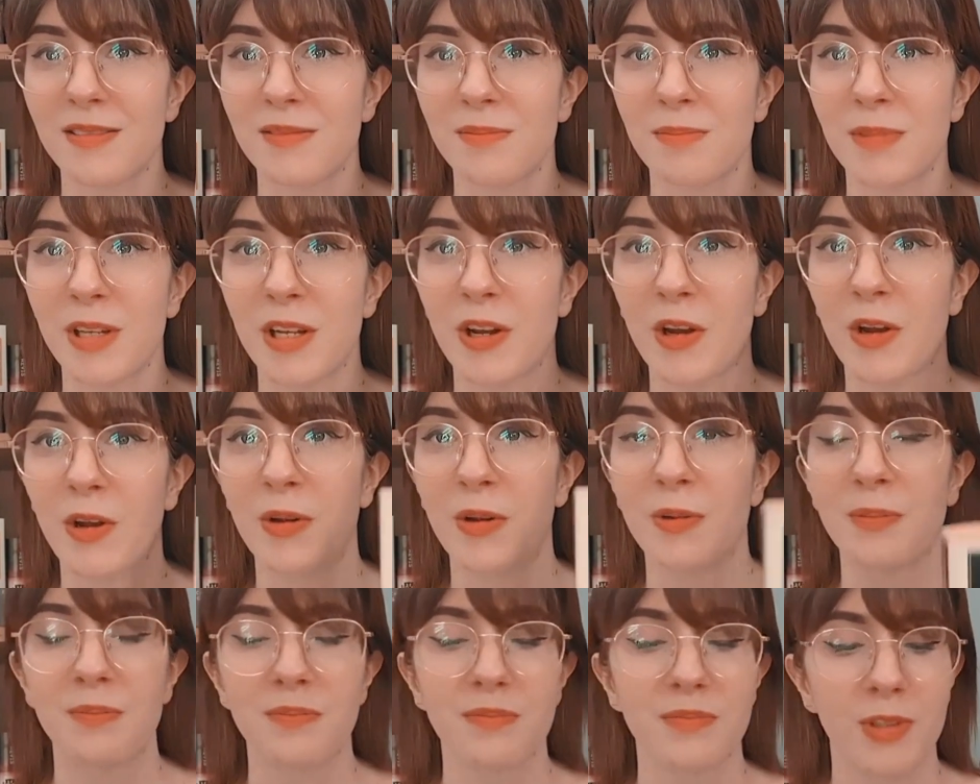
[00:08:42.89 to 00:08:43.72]
you know,
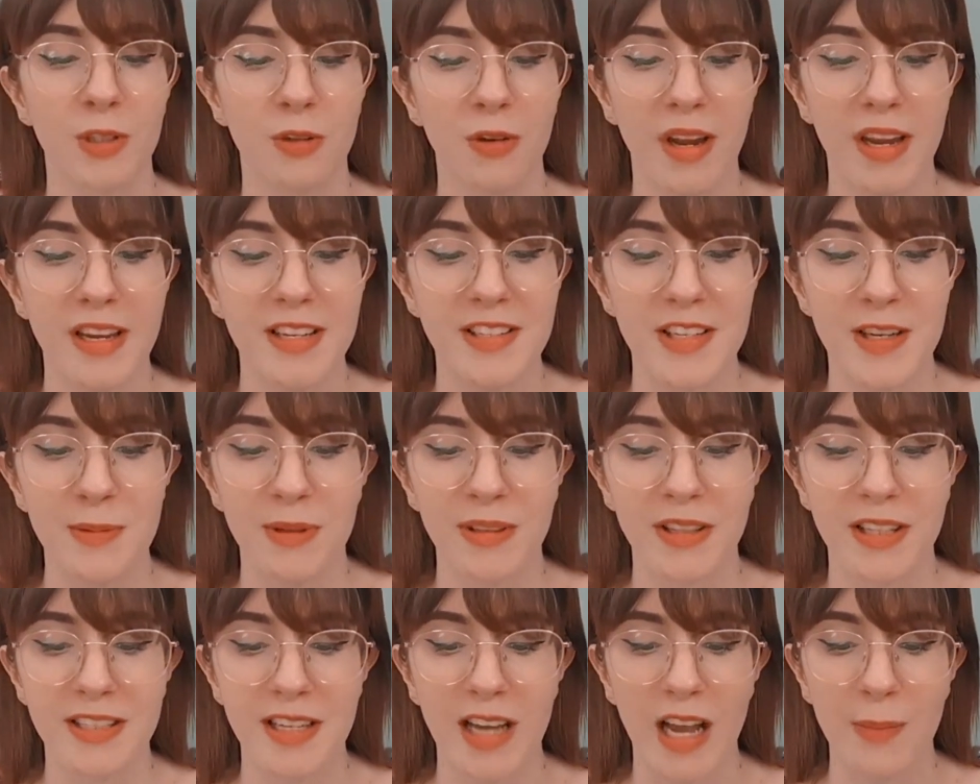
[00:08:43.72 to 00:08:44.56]
crazy with
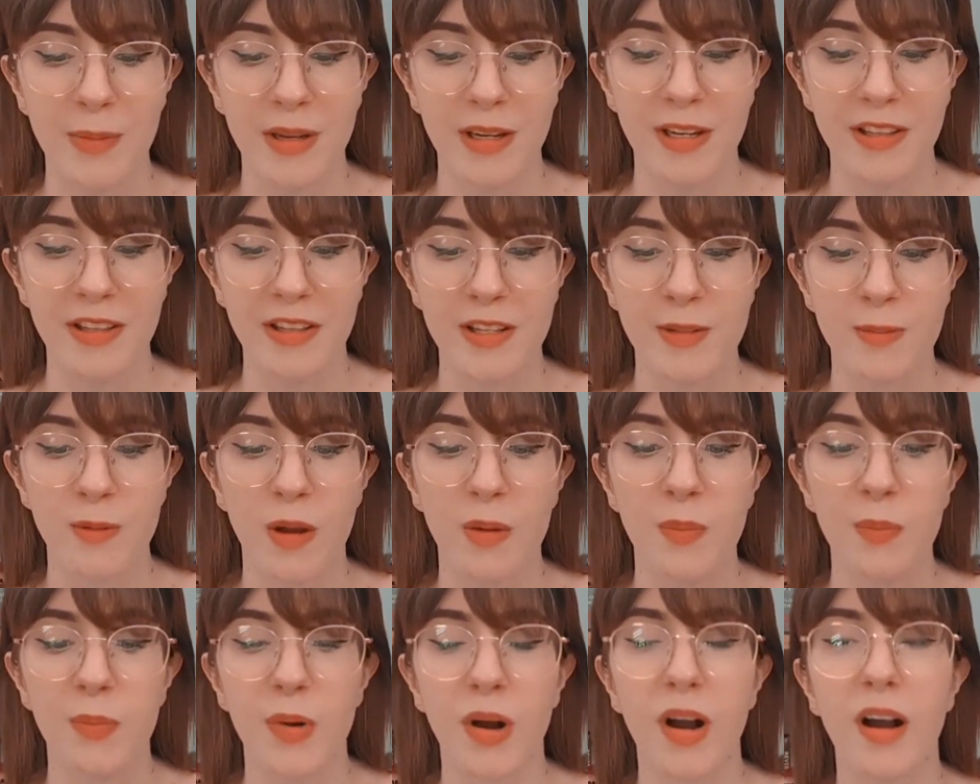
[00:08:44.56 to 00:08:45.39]
the tabbing in this
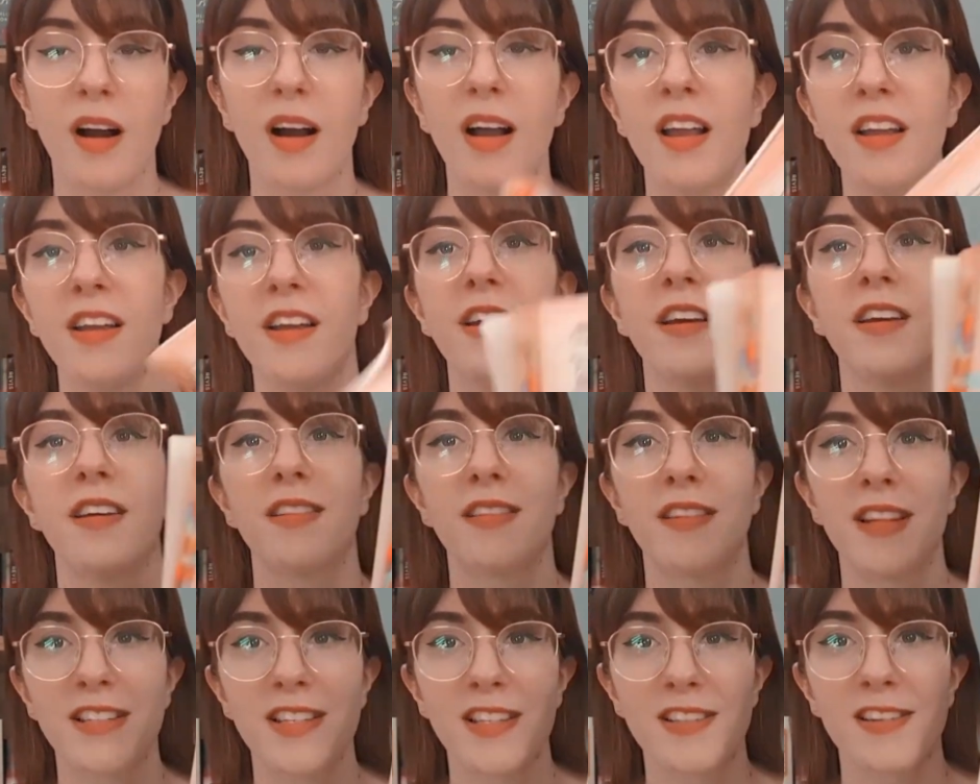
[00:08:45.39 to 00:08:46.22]
one, but
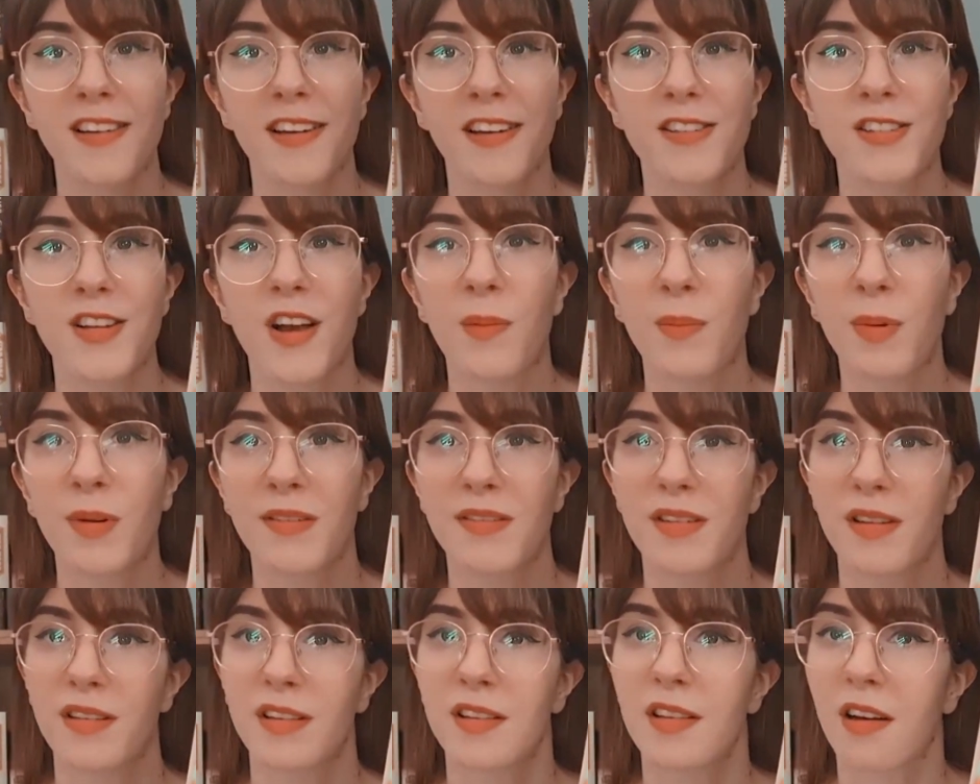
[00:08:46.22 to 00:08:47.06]
this is an example of
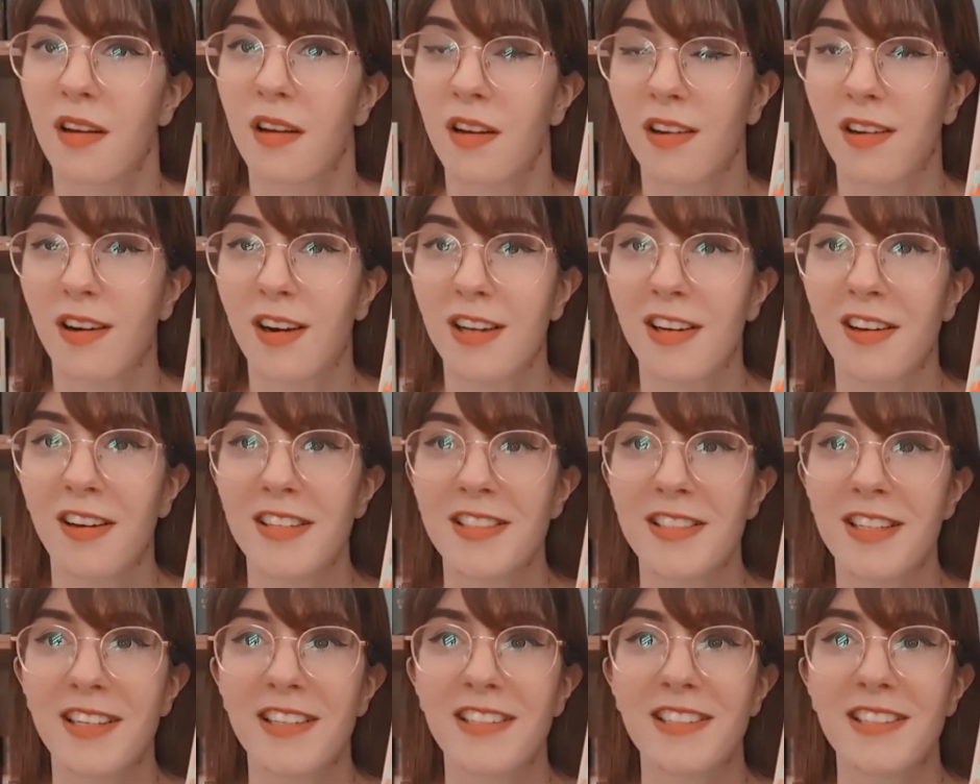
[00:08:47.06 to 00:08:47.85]
something that I highlighted,